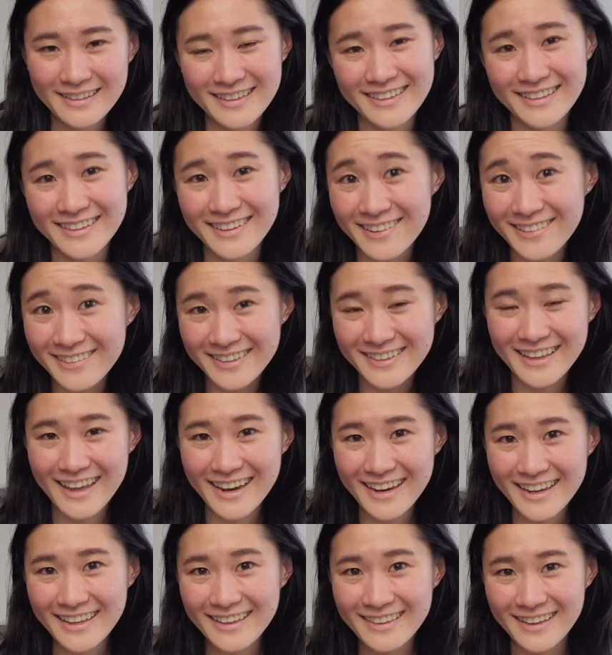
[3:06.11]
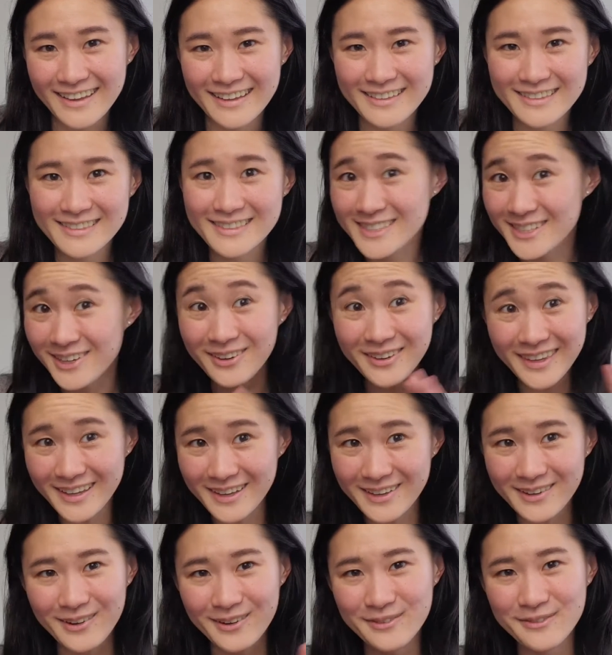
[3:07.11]
You know, you get it? Like, don't
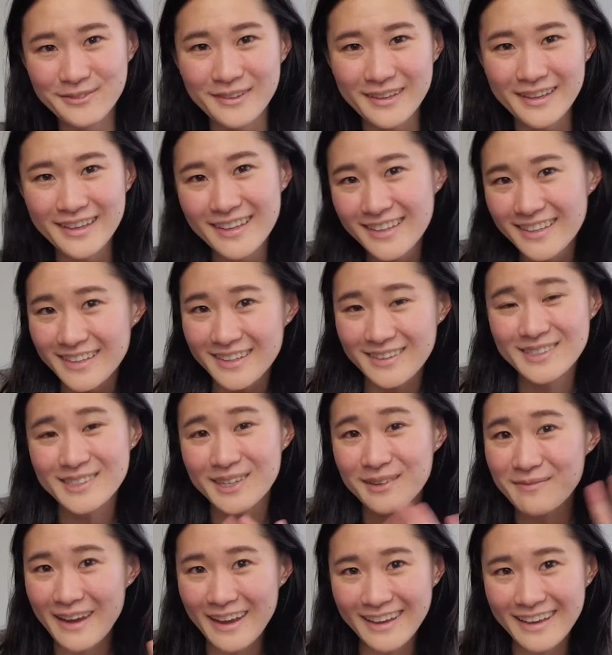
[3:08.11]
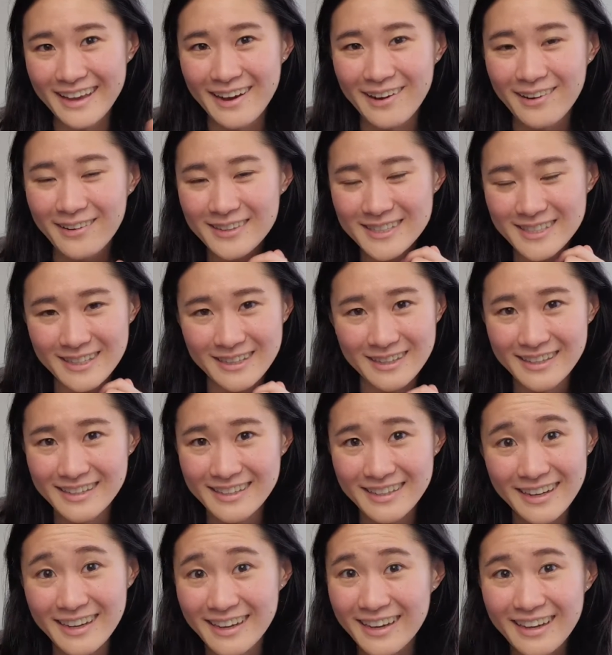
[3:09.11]
get cold feet, you know, don't back out so you can
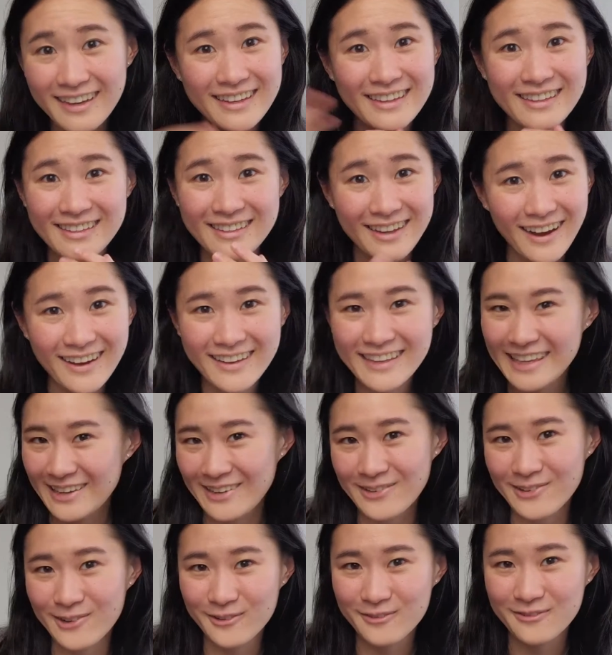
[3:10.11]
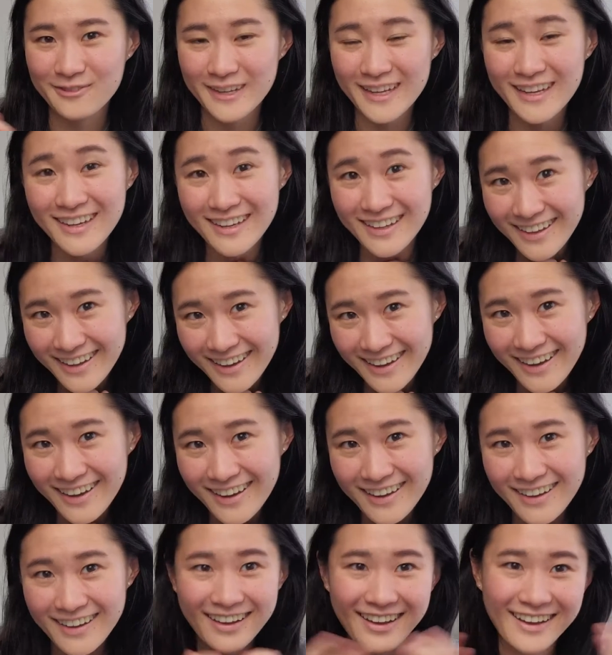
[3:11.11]
not get cold feet.
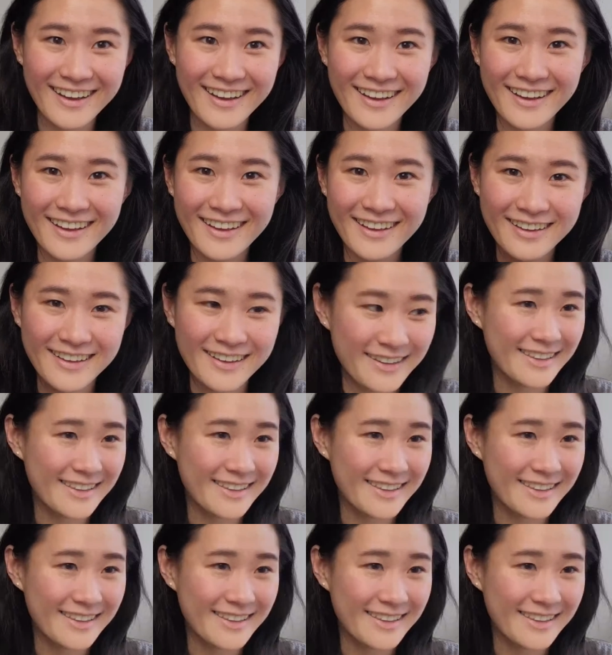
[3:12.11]
Haha, haha.